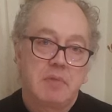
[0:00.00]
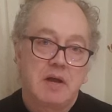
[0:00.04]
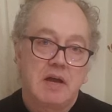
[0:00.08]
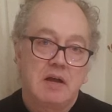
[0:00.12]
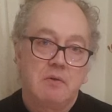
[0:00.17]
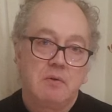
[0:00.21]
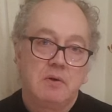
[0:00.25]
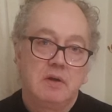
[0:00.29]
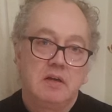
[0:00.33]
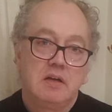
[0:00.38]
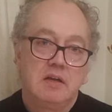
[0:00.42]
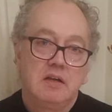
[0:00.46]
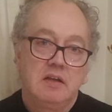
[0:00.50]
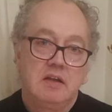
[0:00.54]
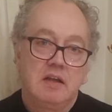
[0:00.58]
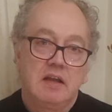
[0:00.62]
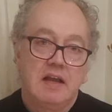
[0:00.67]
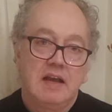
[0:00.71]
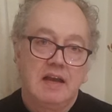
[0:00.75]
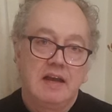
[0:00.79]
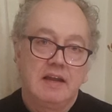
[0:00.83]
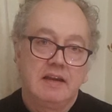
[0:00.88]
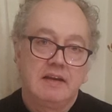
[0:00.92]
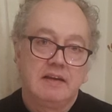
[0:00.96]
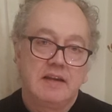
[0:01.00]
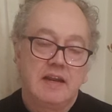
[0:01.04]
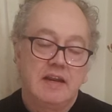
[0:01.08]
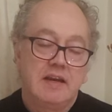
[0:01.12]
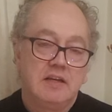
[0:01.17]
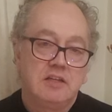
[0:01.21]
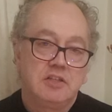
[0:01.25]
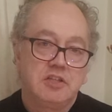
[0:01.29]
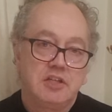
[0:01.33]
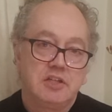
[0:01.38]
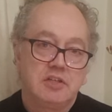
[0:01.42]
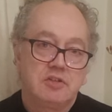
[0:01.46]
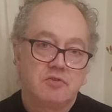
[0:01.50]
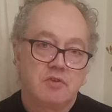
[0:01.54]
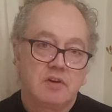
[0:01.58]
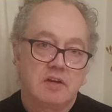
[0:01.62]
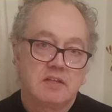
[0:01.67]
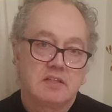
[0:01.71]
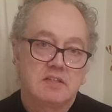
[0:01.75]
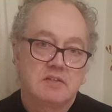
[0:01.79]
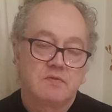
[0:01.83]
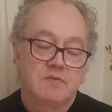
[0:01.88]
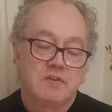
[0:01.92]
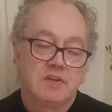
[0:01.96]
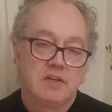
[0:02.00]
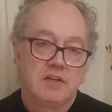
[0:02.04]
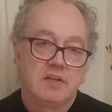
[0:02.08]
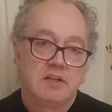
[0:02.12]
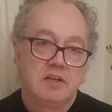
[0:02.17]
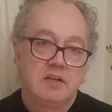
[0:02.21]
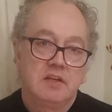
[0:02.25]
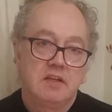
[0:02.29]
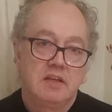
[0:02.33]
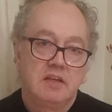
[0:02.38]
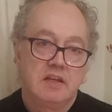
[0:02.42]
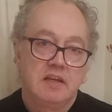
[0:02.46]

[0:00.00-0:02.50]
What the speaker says: power and energy transfer